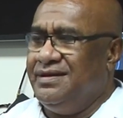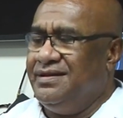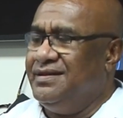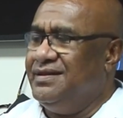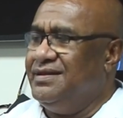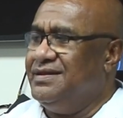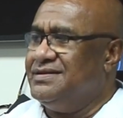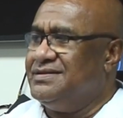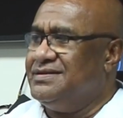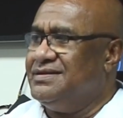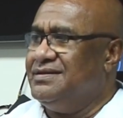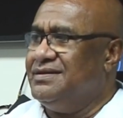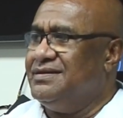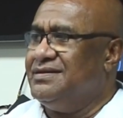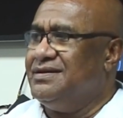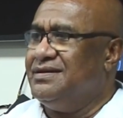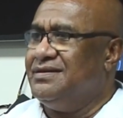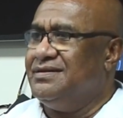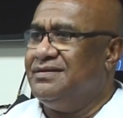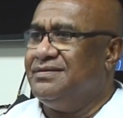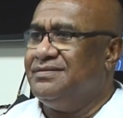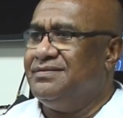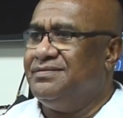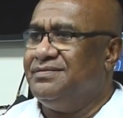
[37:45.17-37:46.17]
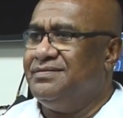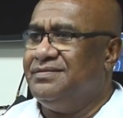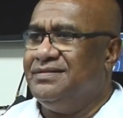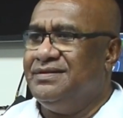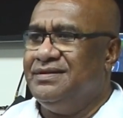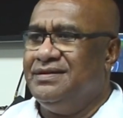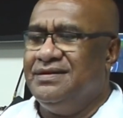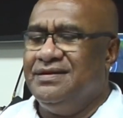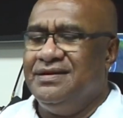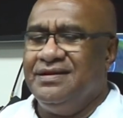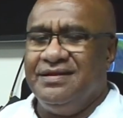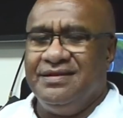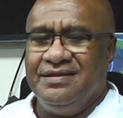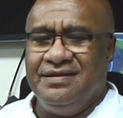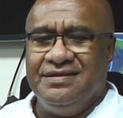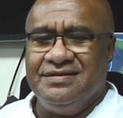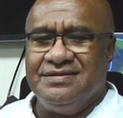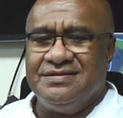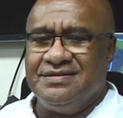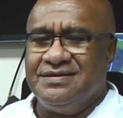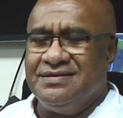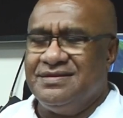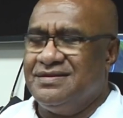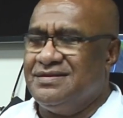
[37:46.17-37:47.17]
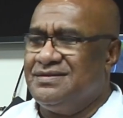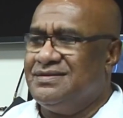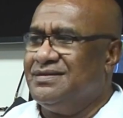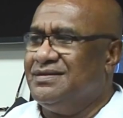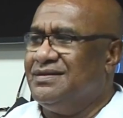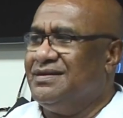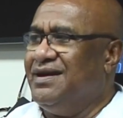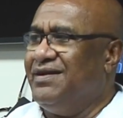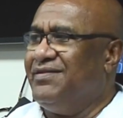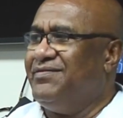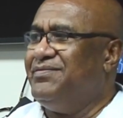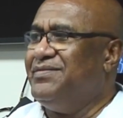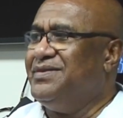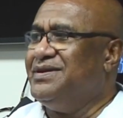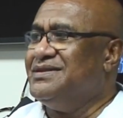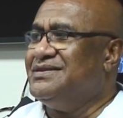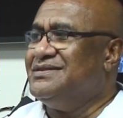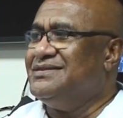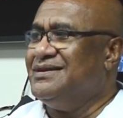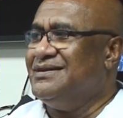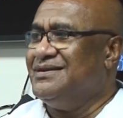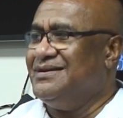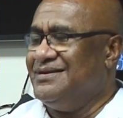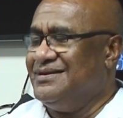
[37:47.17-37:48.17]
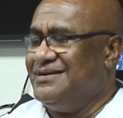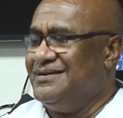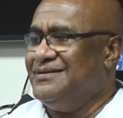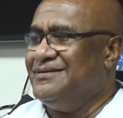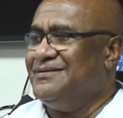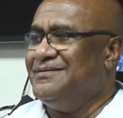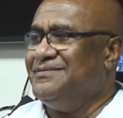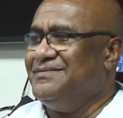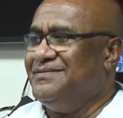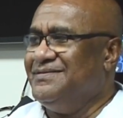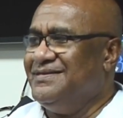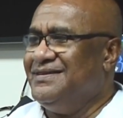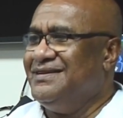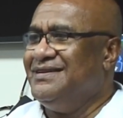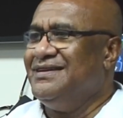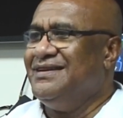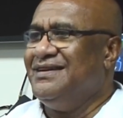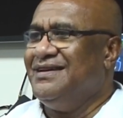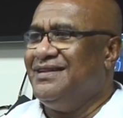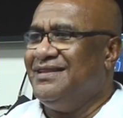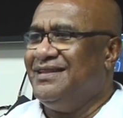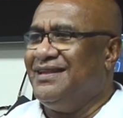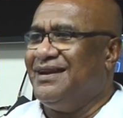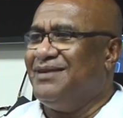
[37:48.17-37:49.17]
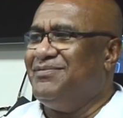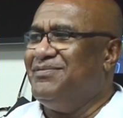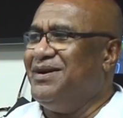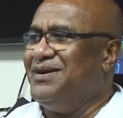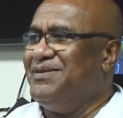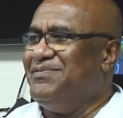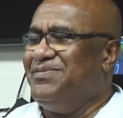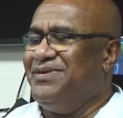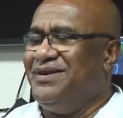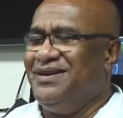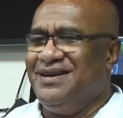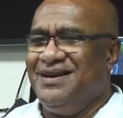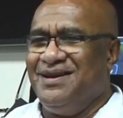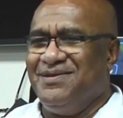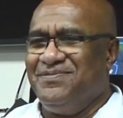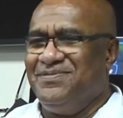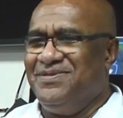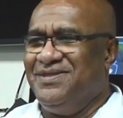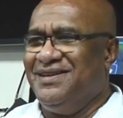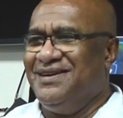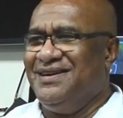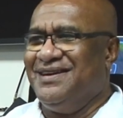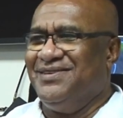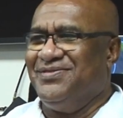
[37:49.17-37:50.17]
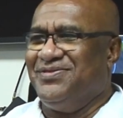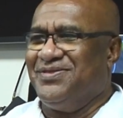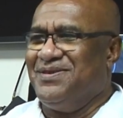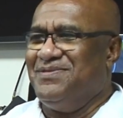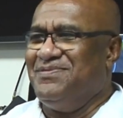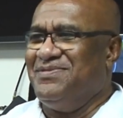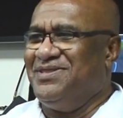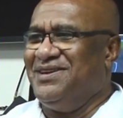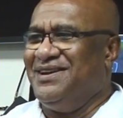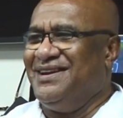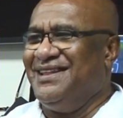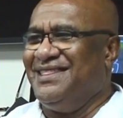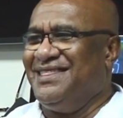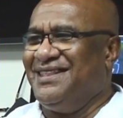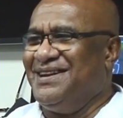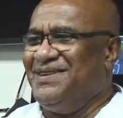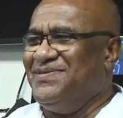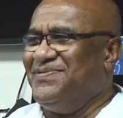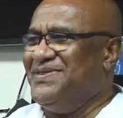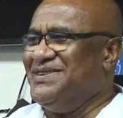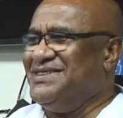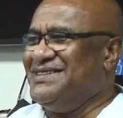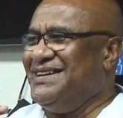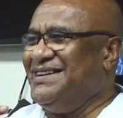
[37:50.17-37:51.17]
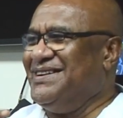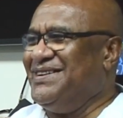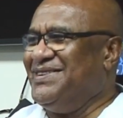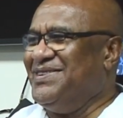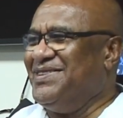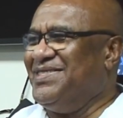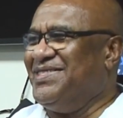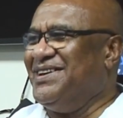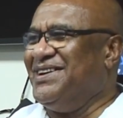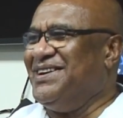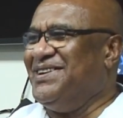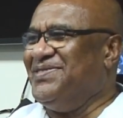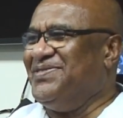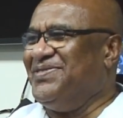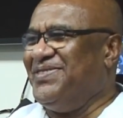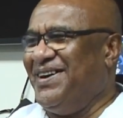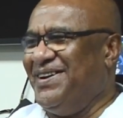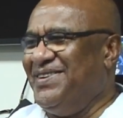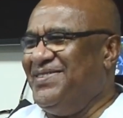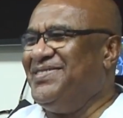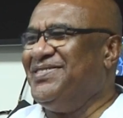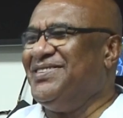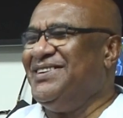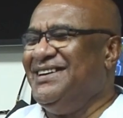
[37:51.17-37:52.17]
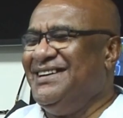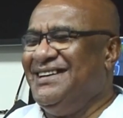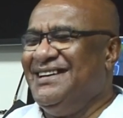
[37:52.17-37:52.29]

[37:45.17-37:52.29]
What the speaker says: In this this government's that might bring up from 33% to 35%.